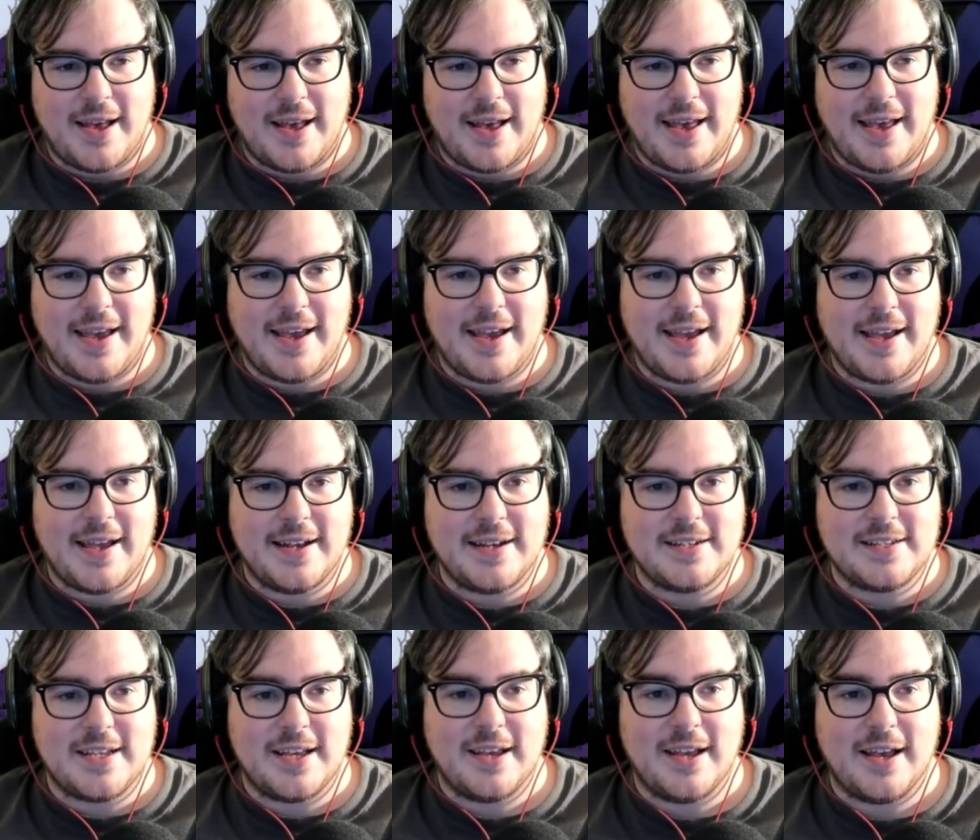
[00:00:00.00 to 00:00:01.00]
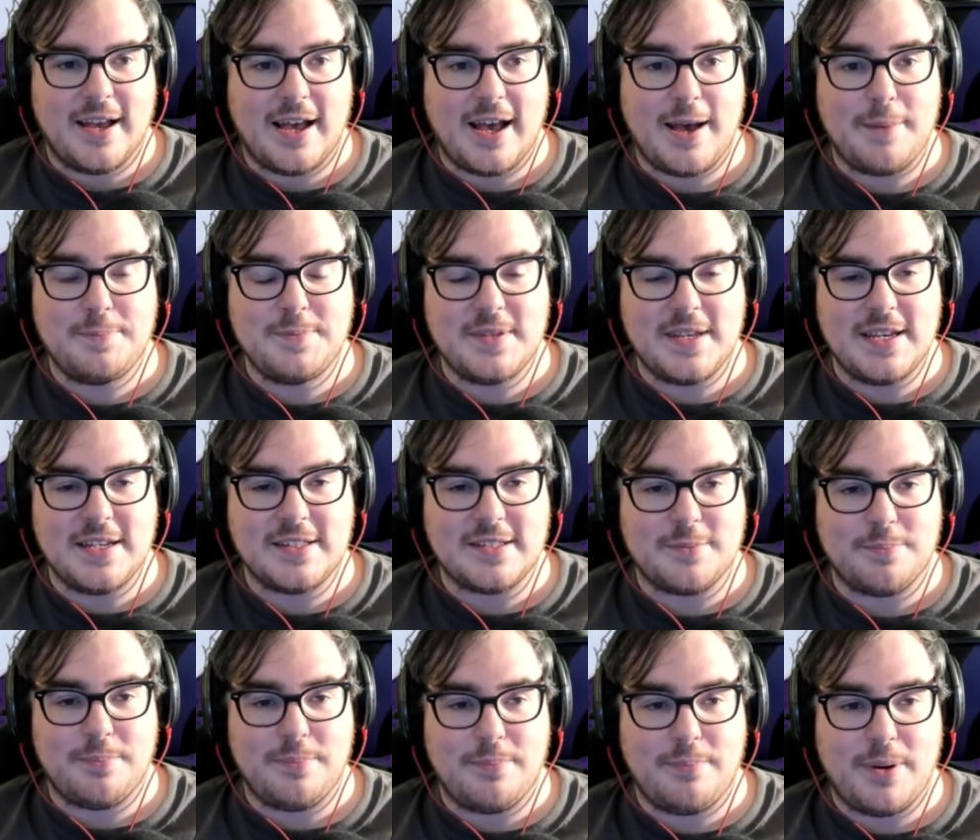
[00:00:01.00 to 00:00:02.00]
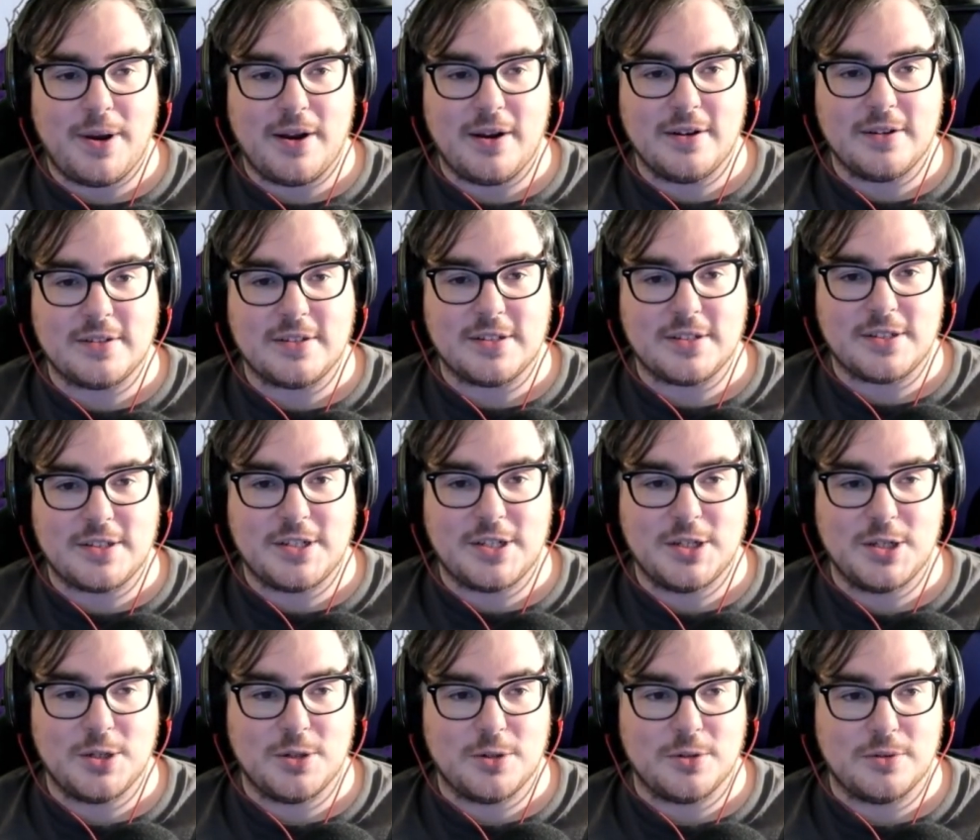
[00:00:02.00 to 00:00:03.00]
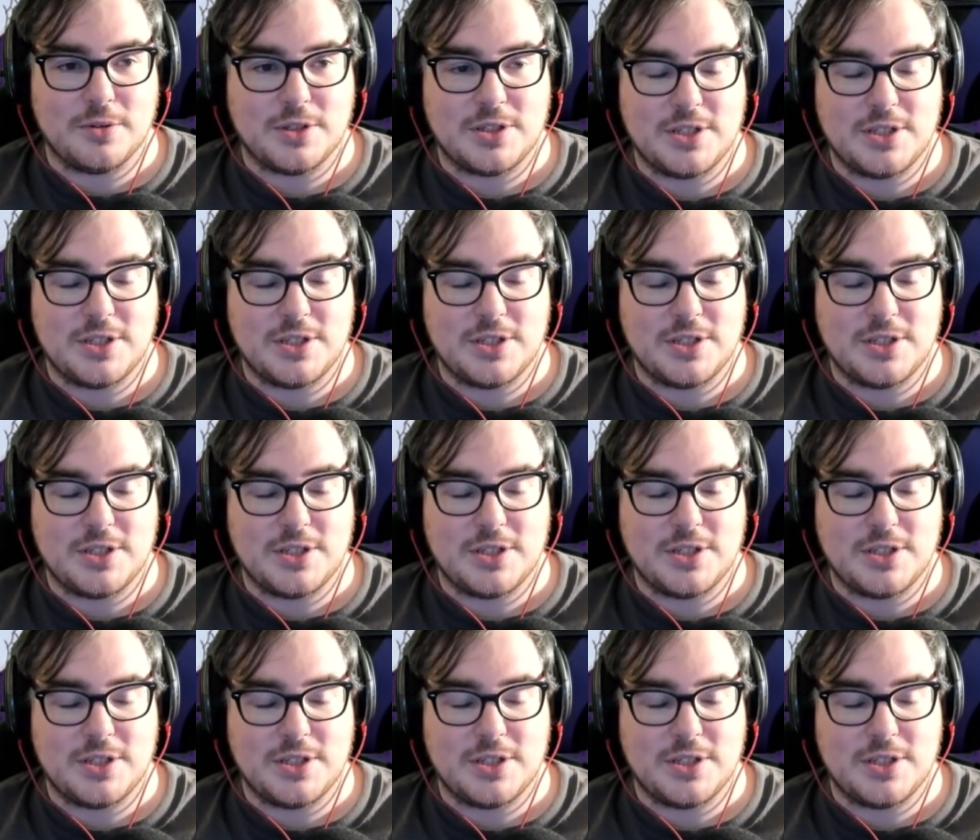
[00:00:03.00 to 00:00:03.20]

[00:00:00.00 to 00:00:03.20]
And update part 2.